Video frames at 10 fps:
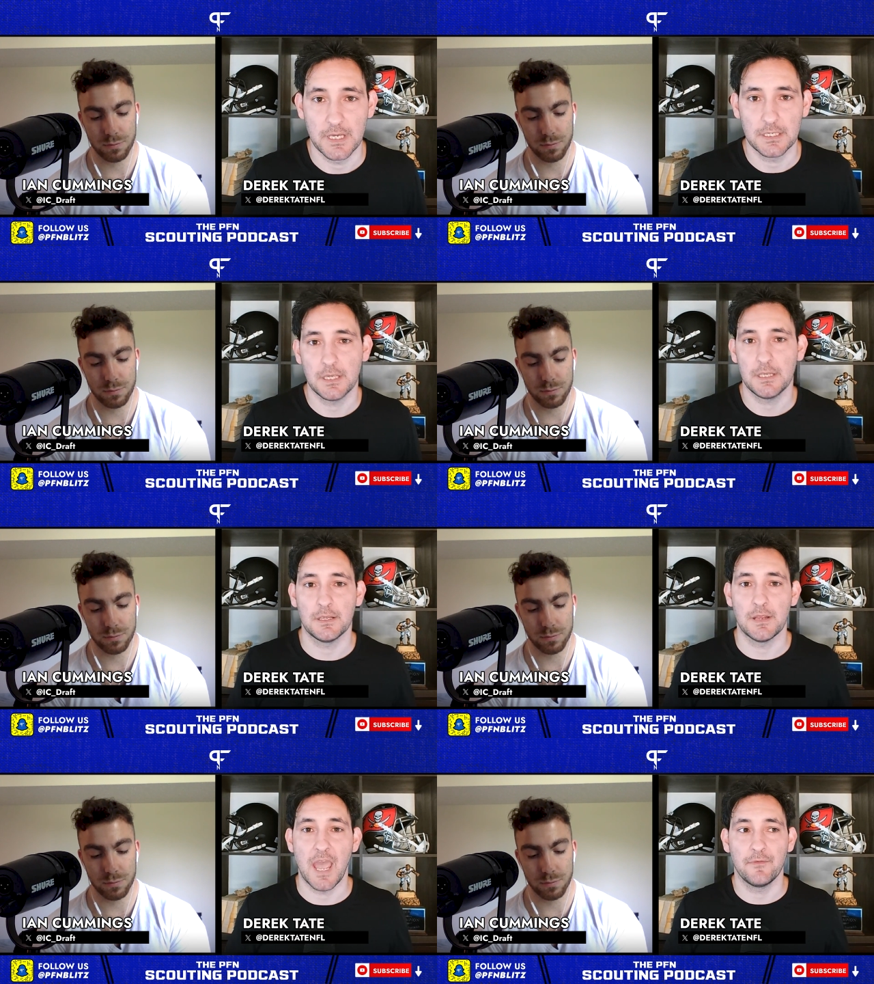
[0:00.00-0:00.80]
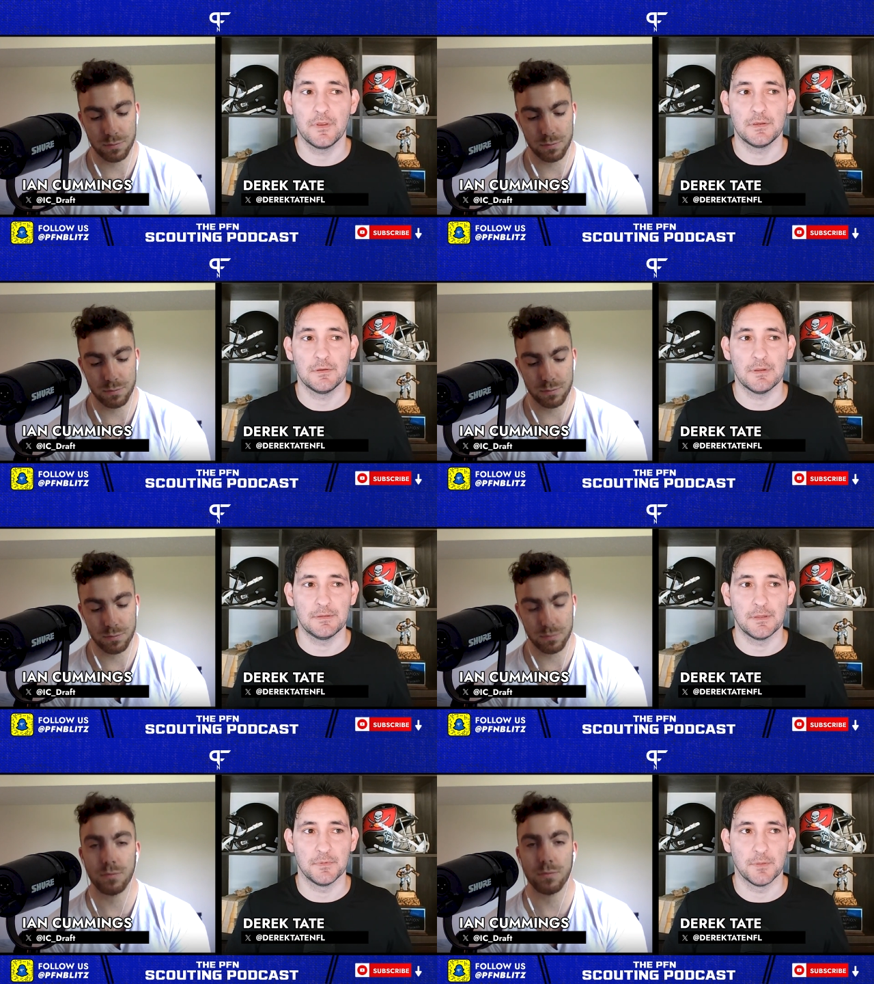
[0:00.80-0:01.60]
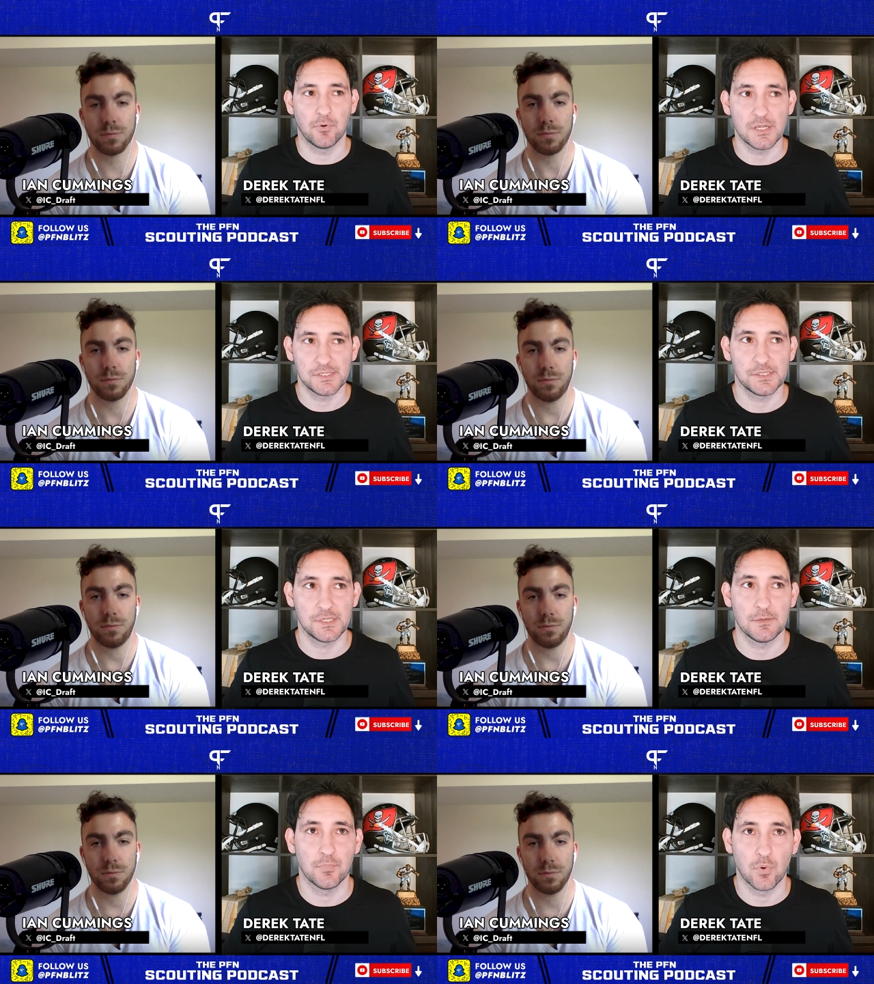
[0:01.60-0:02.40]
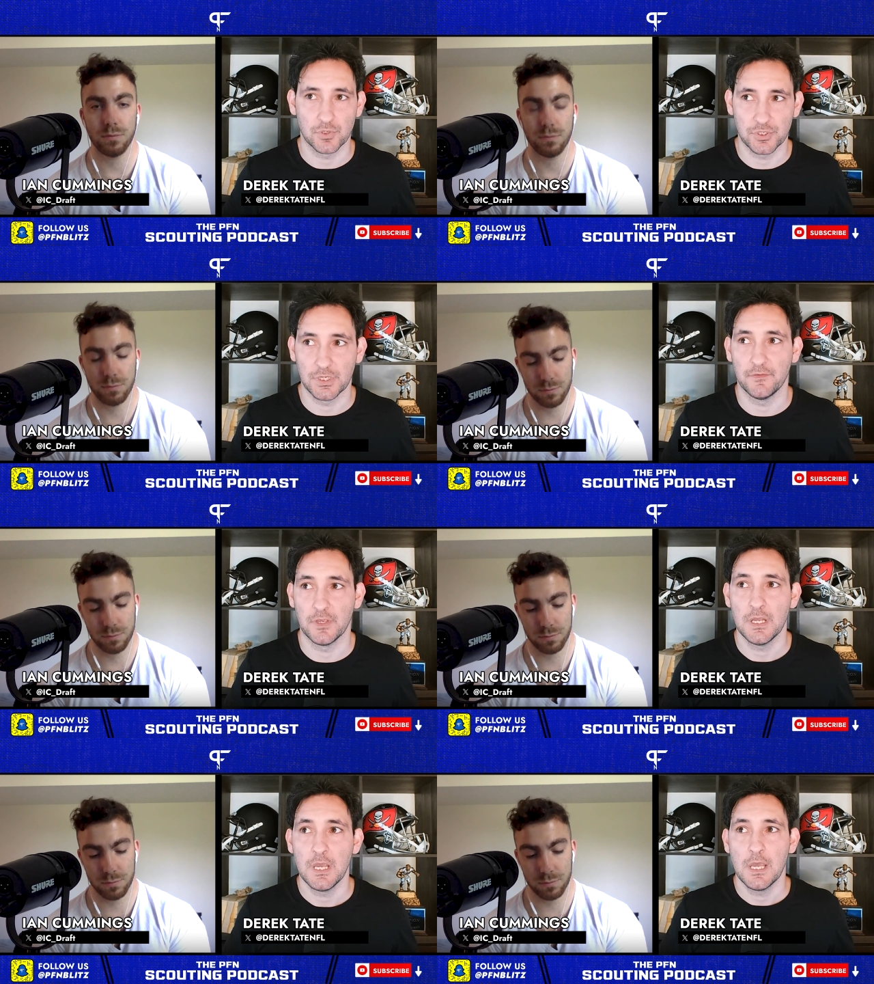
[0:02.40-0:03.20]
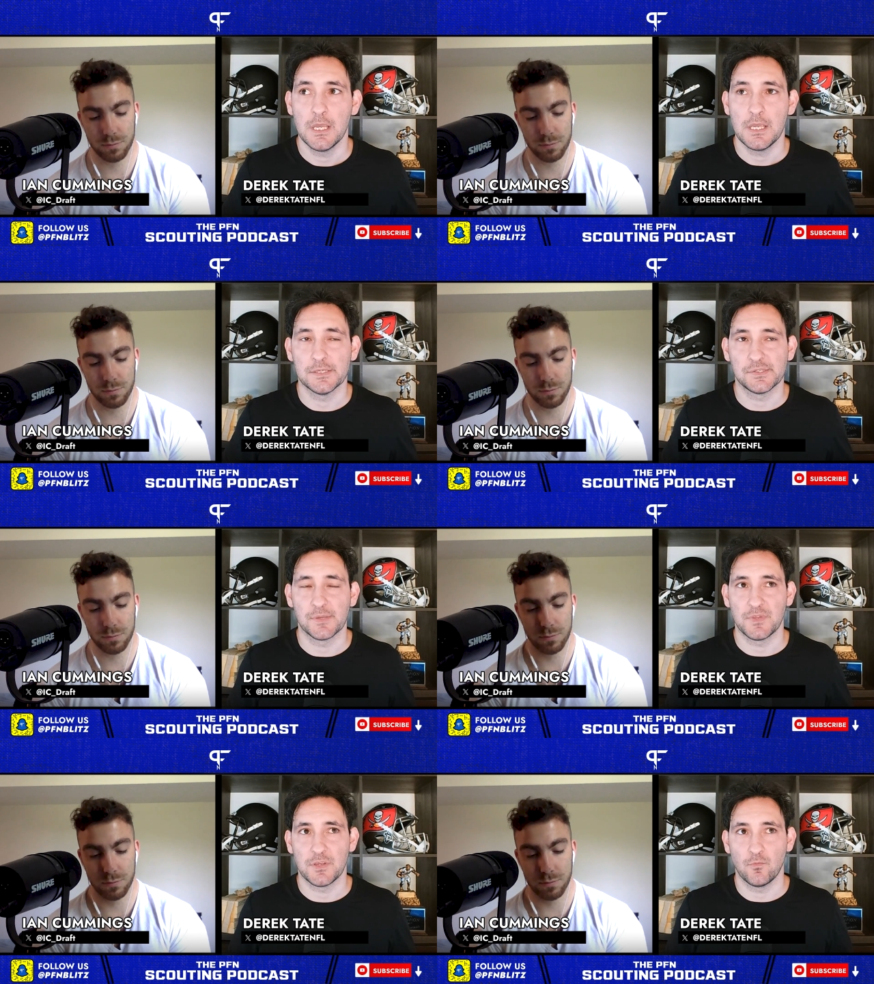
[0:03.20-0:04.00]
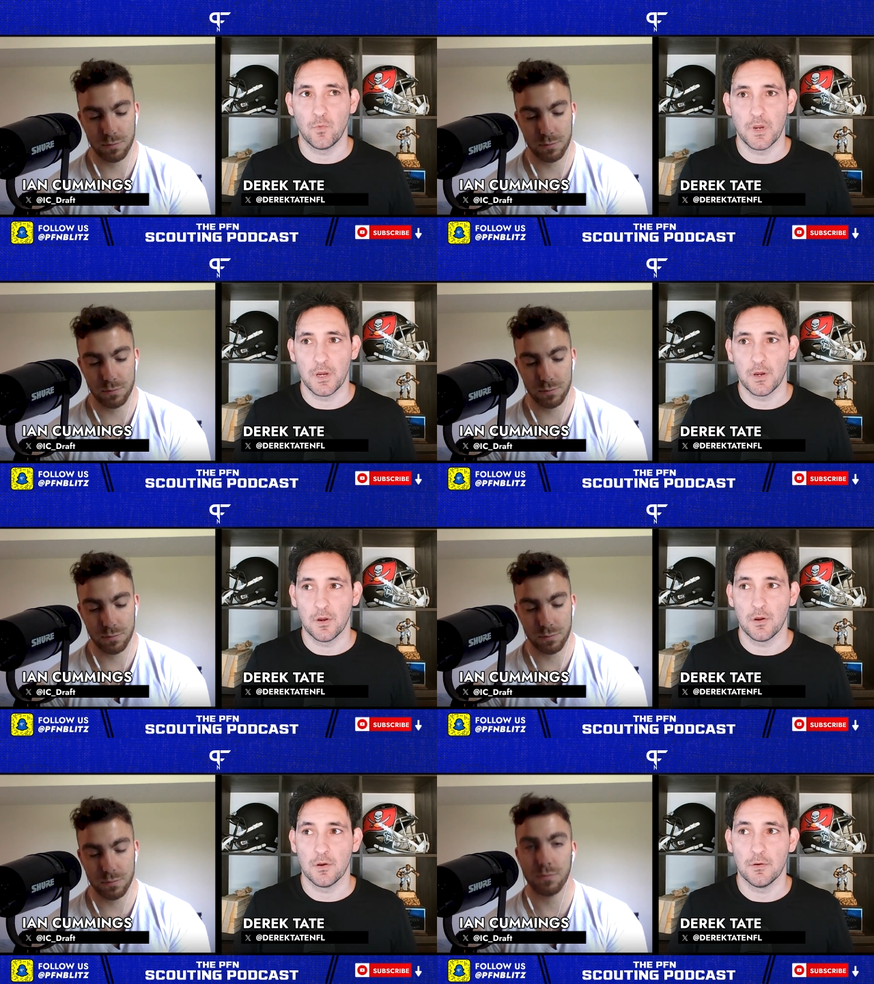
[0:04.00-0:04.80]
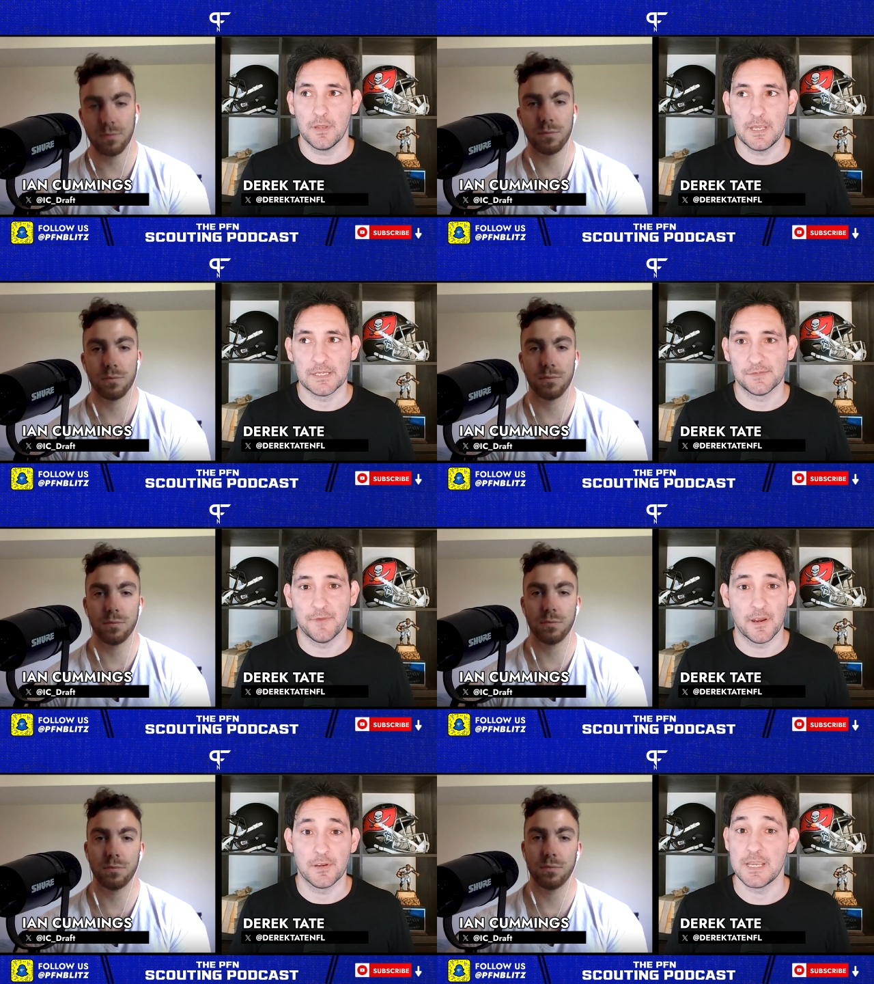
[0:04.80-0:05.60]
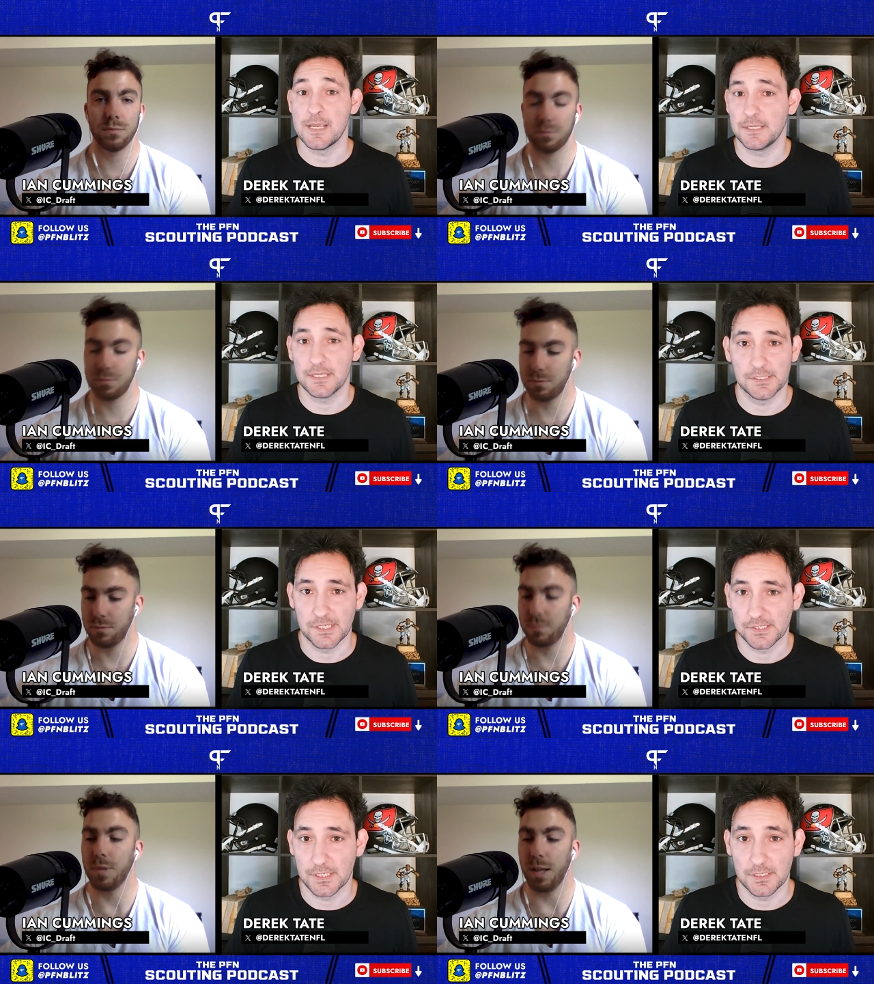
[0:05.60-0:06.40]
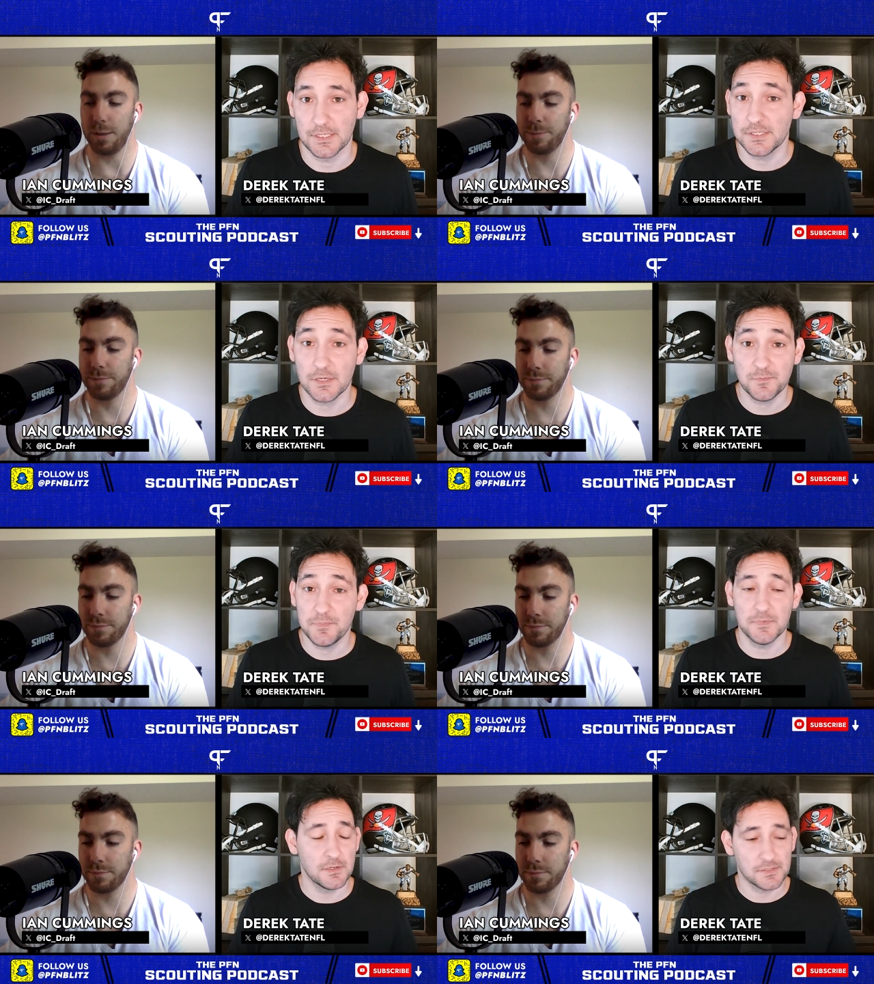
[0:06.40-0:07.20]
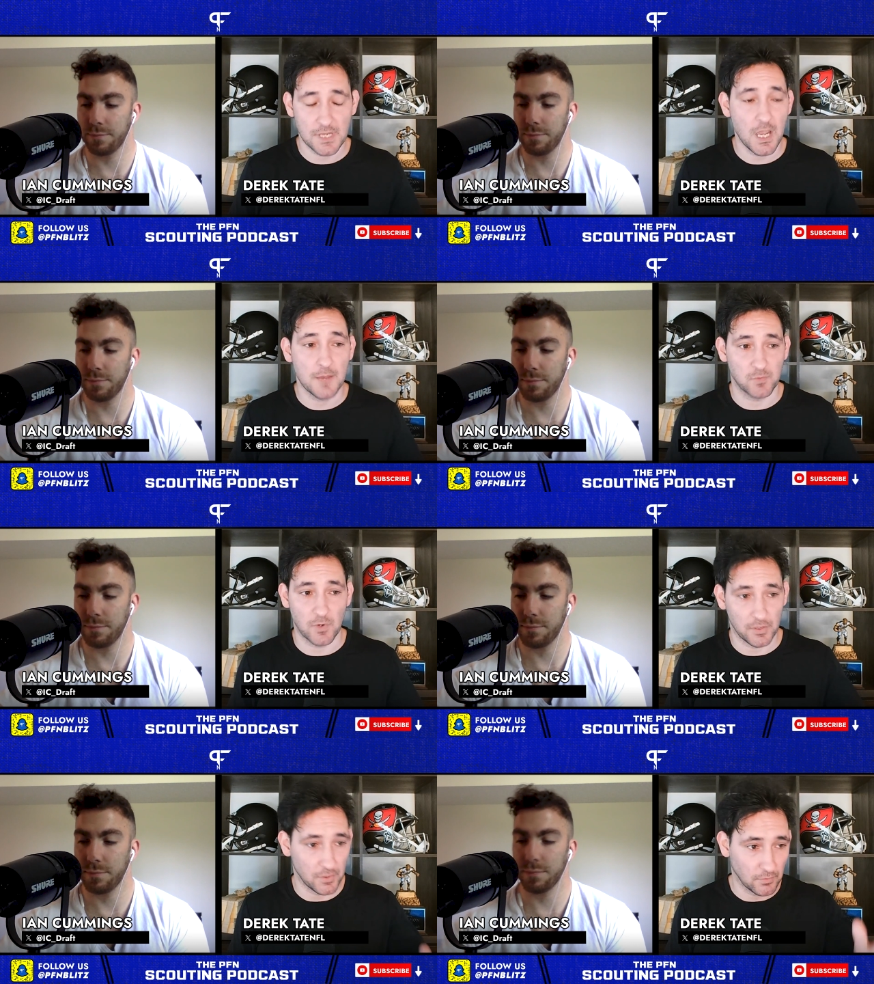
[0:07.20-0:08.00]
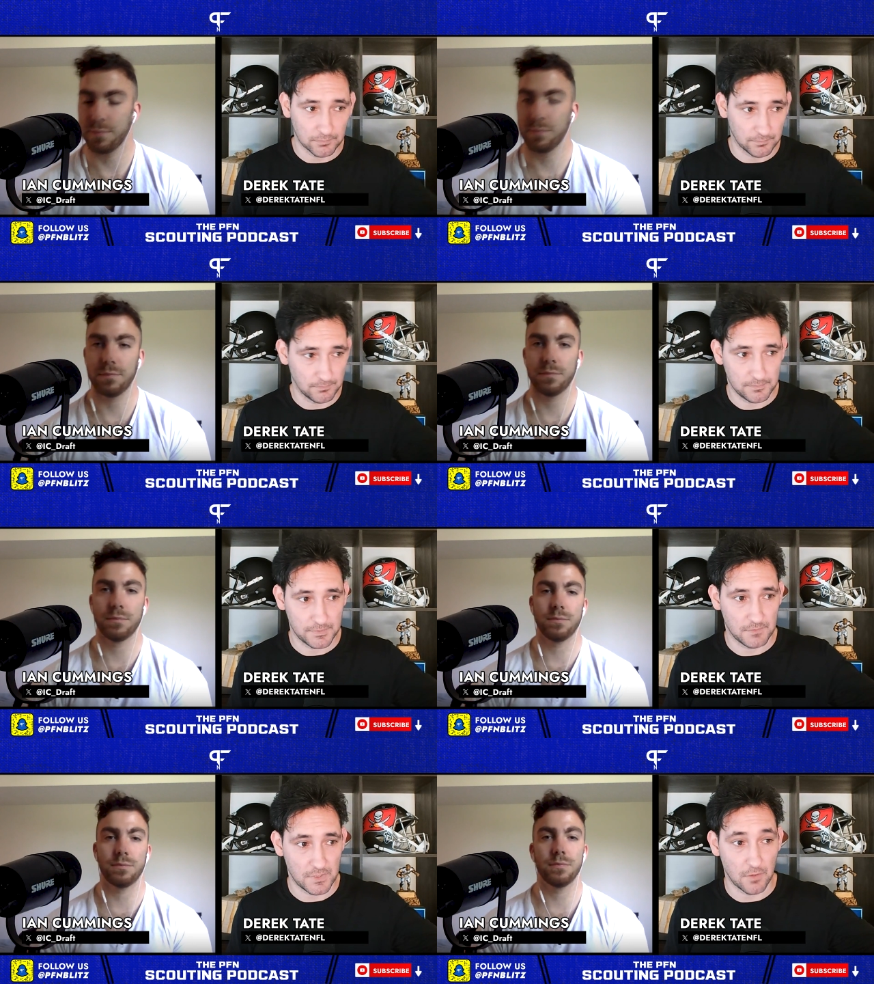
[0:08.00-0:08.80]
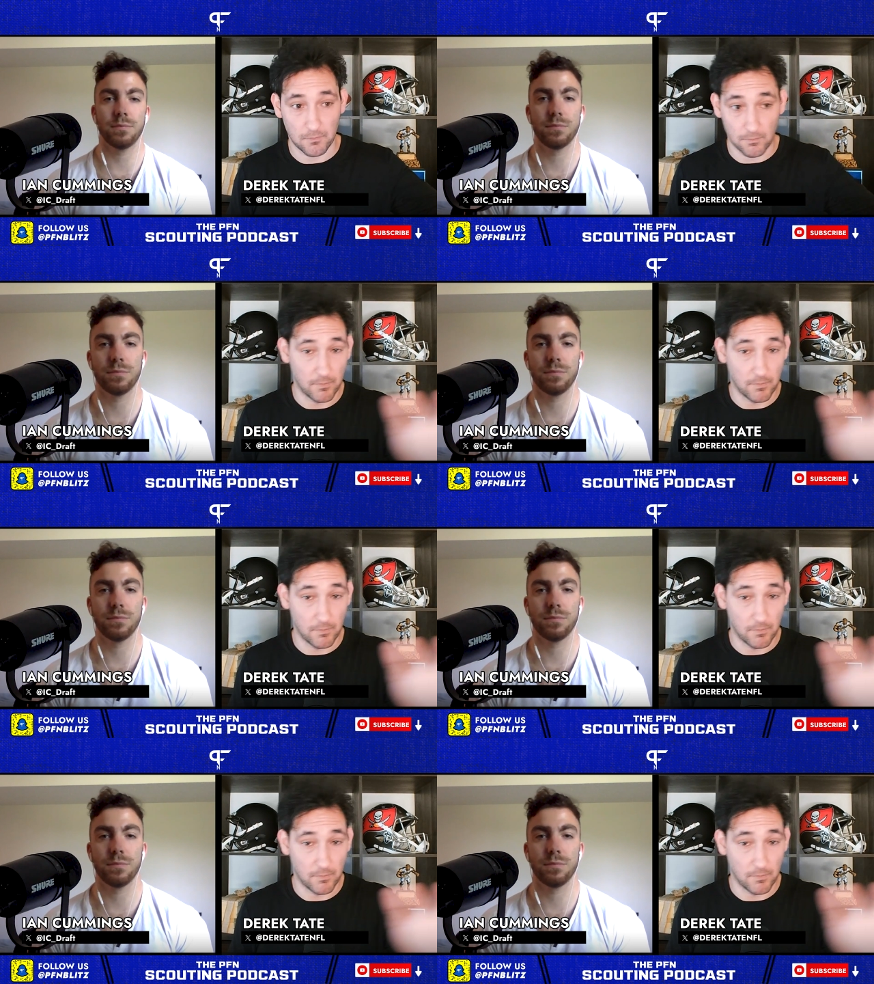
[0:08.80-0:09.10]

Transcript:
Speaker 1: Like have it, the the processing portion of it is something where it's very inconsistent because there's there's times where he'll you know